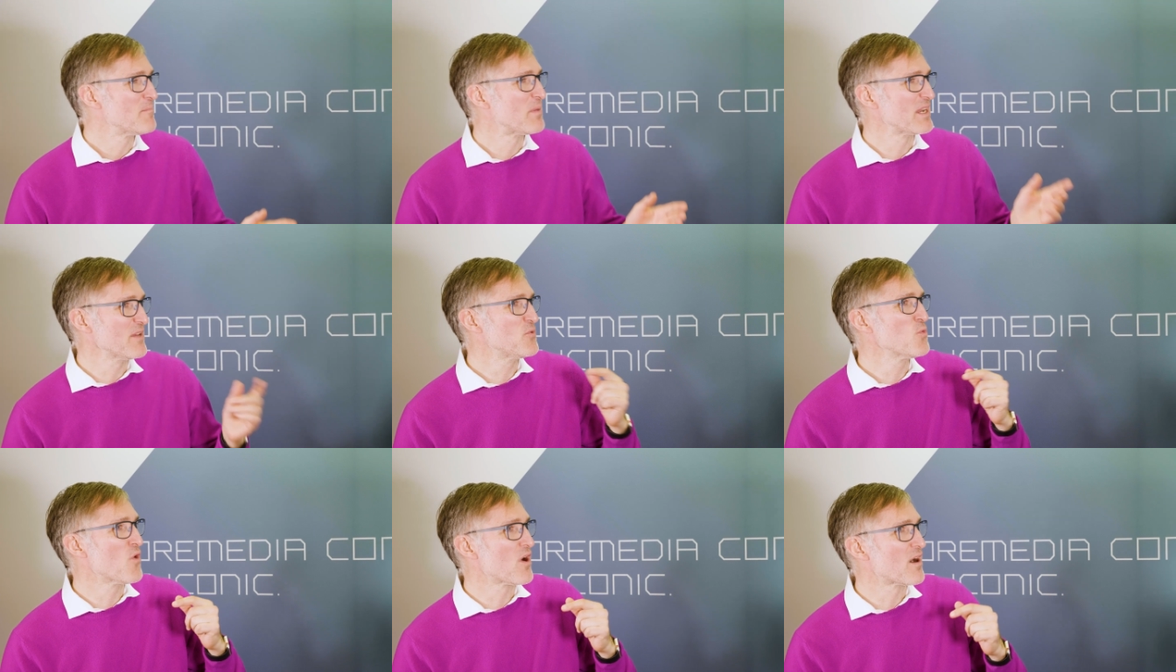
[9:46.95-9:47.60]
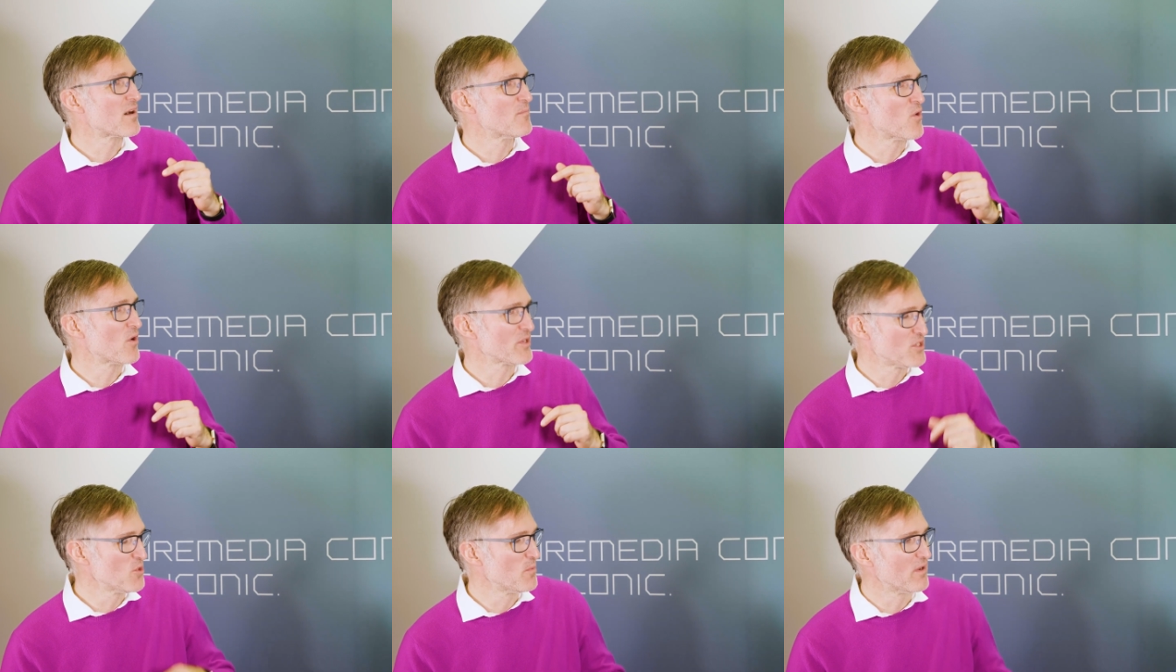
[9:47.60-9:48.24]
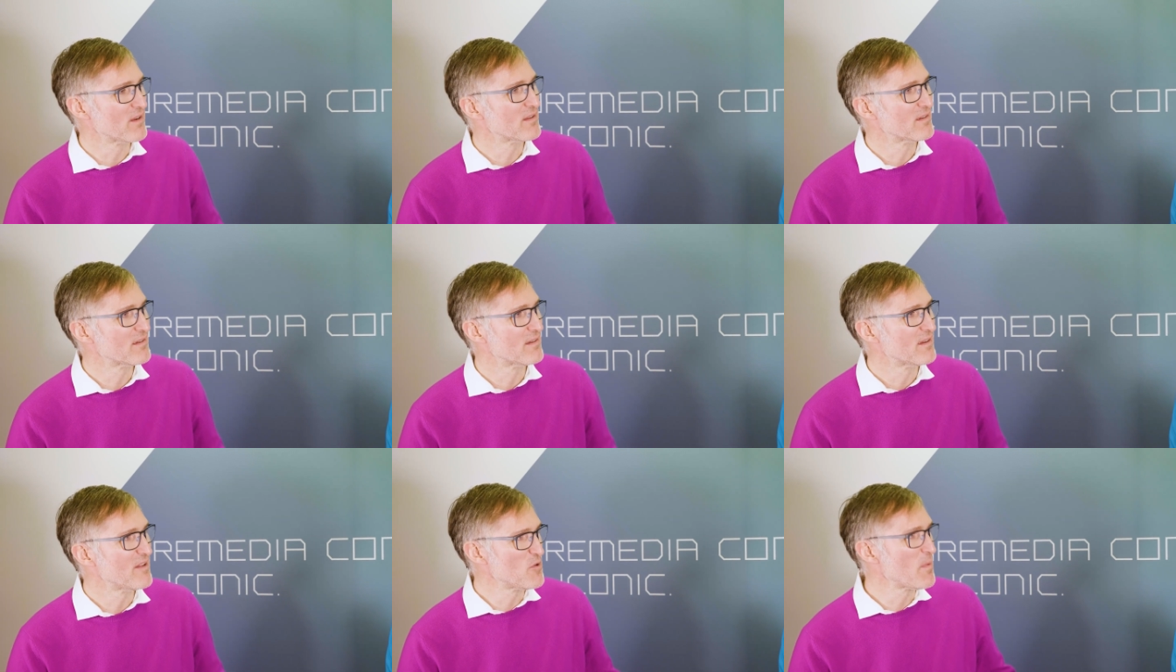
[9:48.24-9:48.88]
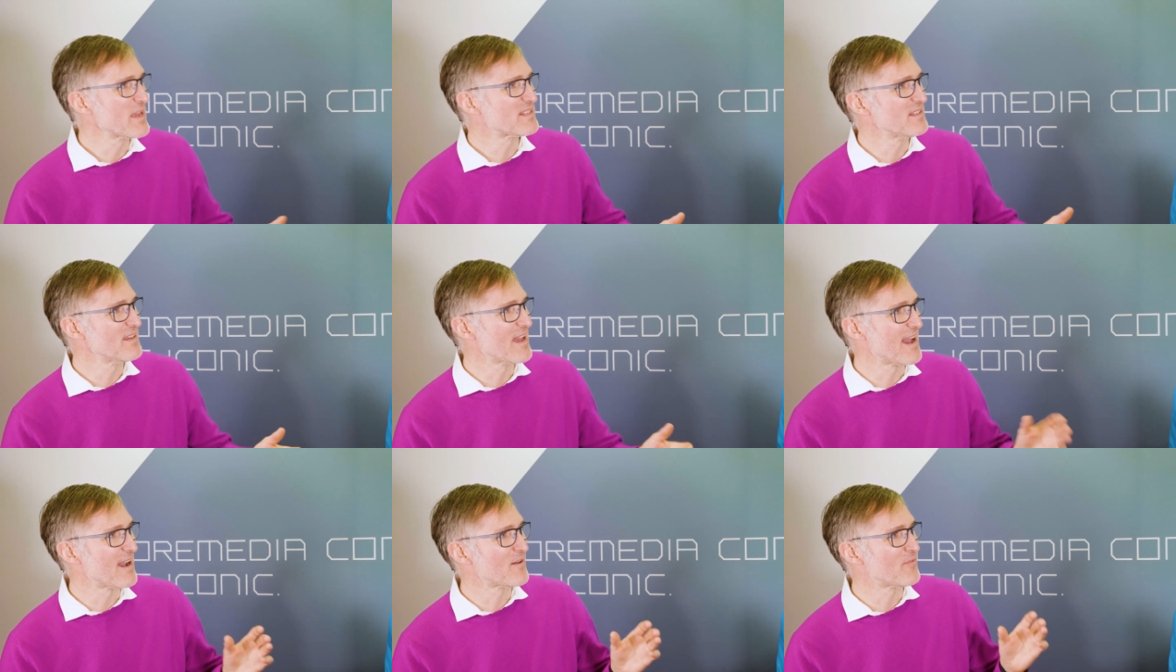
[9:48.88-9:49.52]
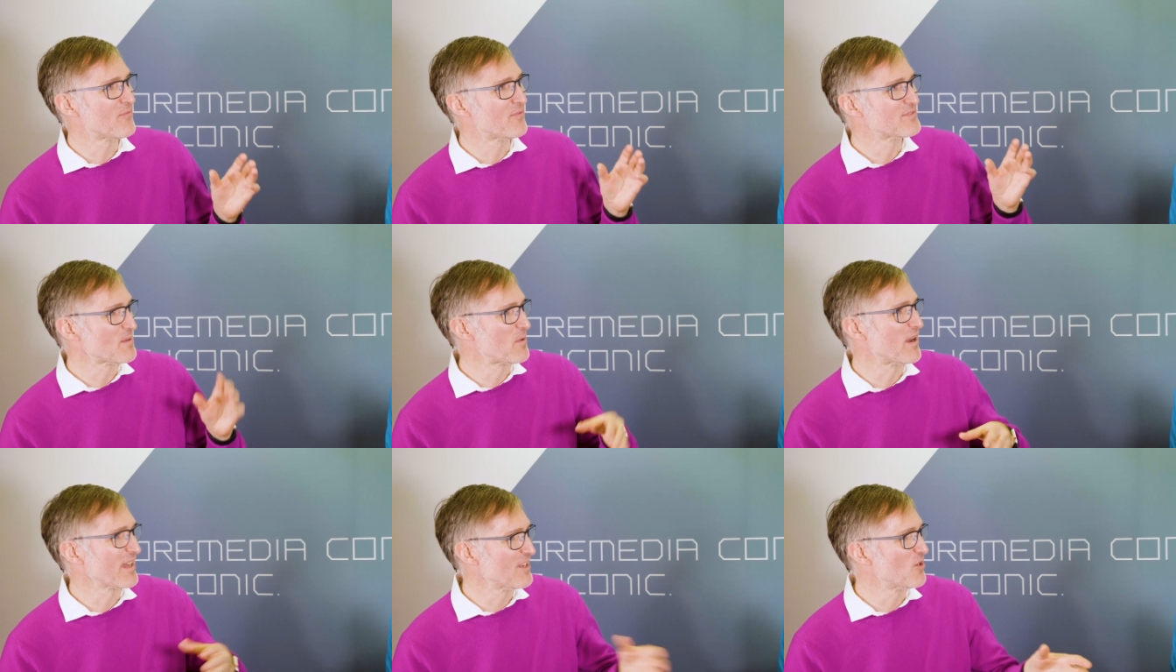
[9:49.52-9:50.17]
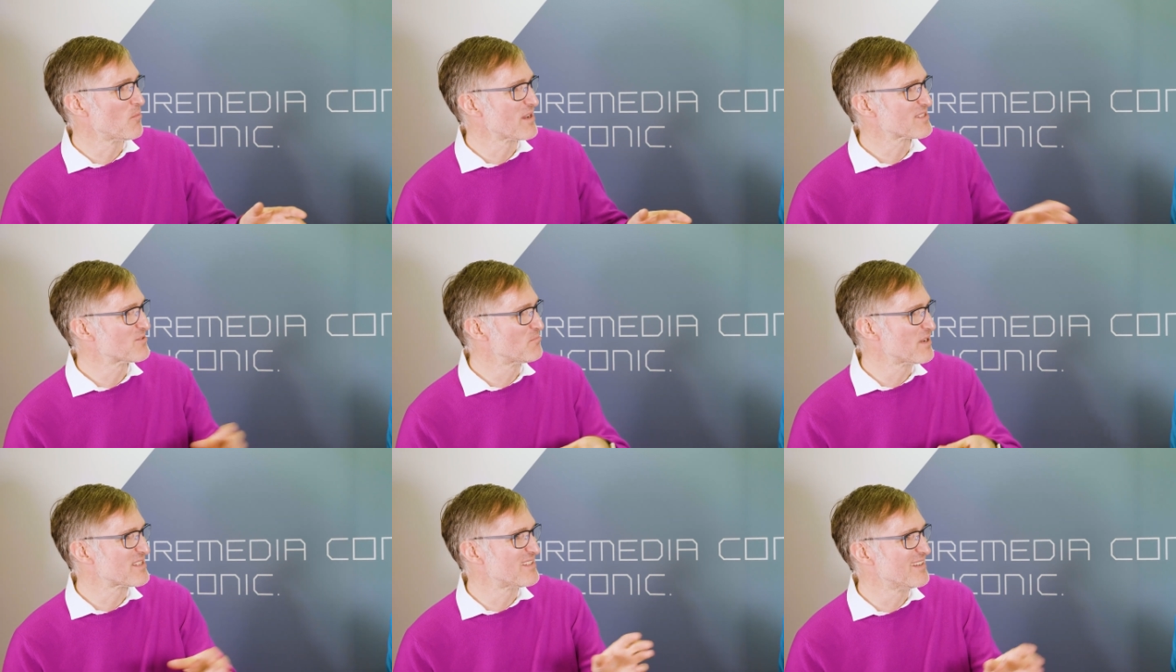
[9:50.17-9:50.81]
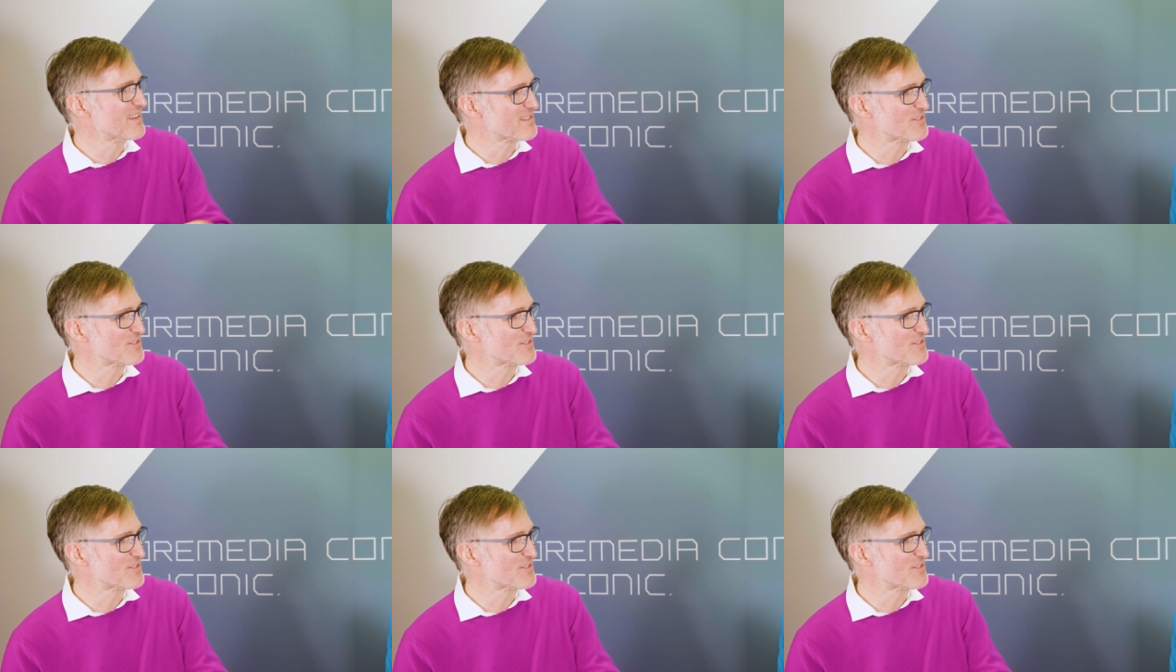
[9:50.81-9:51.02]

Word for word: but if you are more human, yeah. if you basically have someone like Elon Musk who basically yeah.